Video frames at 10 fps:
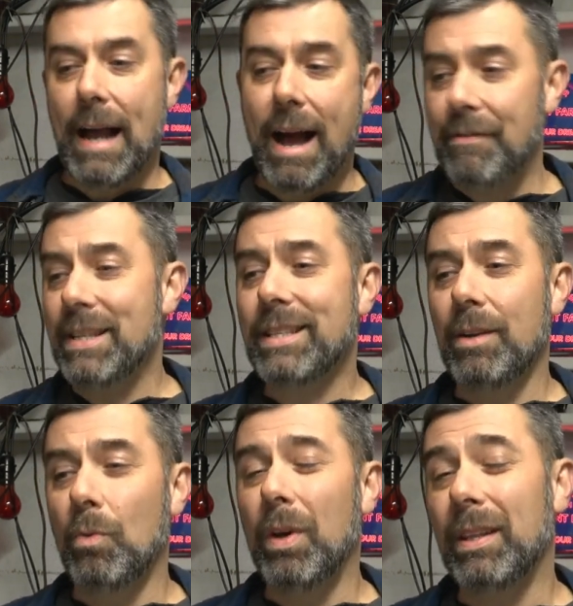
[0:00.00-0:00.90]

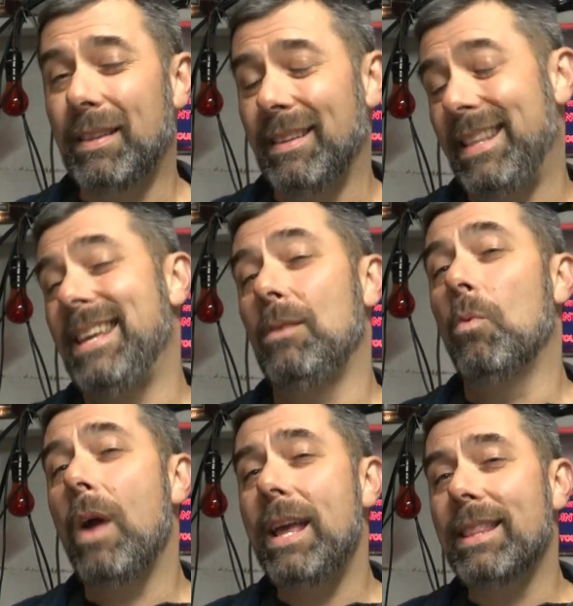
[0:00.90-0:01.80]
Obviously, with the
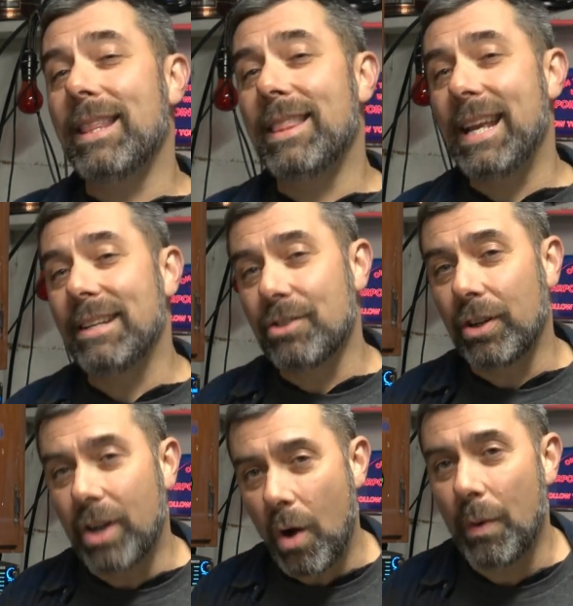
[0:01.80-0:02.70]
way that things are
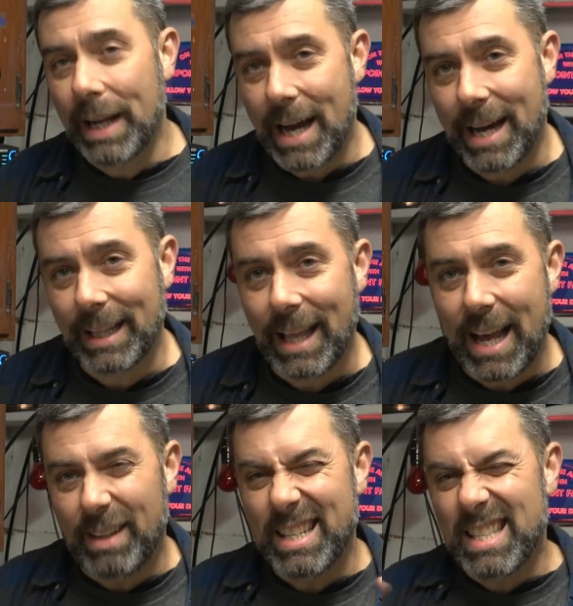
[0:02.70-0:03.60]
going
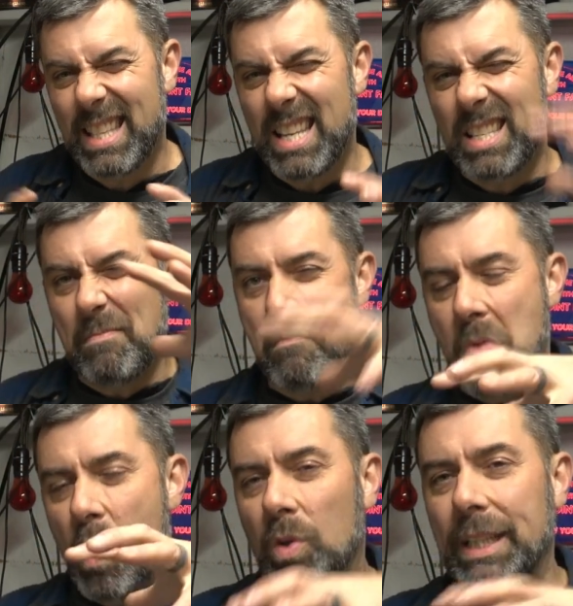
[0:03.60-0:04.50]
online, this
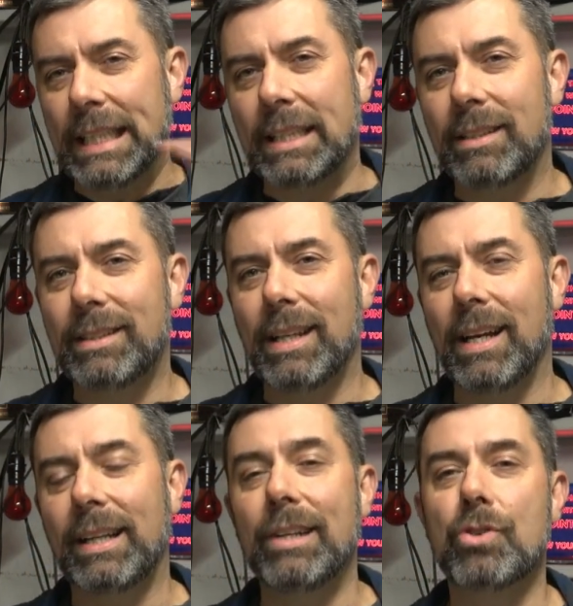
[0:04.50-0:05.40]
molding, this
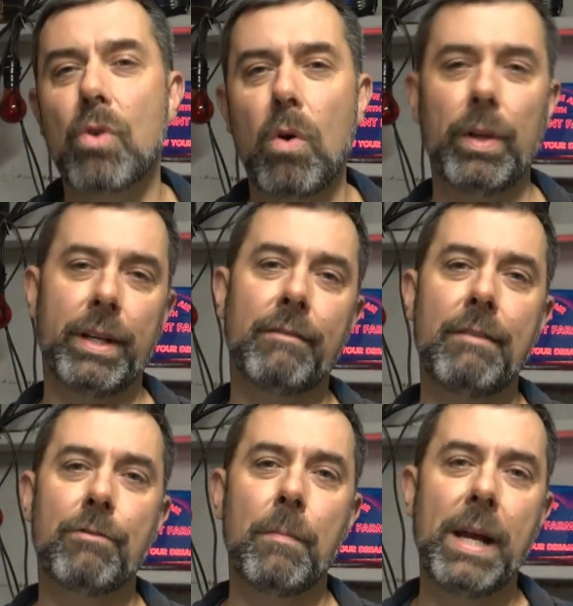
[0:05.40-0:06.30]
controlling of
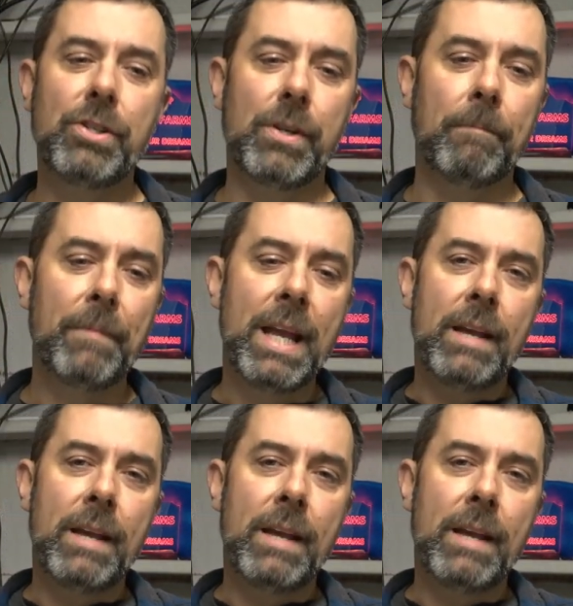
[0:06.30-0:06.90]
information,